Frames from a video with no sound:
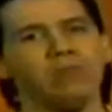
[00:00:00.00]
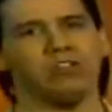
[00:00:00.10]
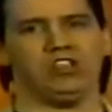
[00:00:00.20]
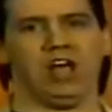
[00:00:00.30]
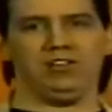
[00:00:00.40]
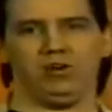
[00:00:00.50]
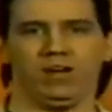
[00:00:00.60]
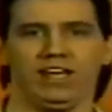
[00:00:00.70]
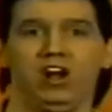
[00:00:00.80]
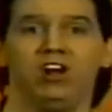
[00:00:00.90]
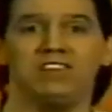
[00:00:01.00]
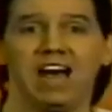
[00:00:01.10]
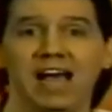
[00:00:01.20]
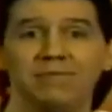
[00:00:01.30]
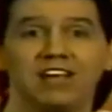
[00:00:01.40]
outside the ring at all
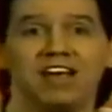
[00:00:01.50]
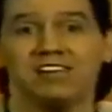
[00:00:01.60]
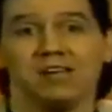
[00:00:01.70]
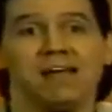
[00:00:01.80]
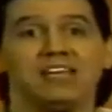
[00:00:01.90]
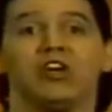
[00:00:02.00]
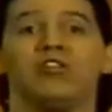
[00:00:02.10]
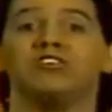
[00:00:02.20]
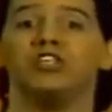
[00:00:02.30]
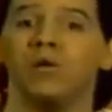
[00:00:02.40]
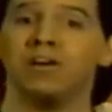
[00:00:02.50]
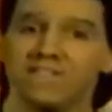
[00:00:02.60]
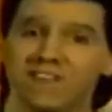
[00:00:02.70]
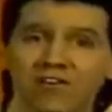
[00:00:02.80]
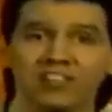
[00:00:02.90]
times to make sure there's no
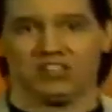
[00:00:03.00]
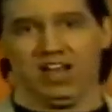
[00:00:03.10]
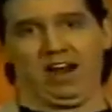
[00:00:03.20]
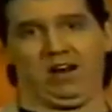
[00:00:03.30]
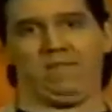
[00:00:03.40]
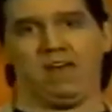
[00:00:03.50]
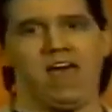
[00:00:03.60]
interference there.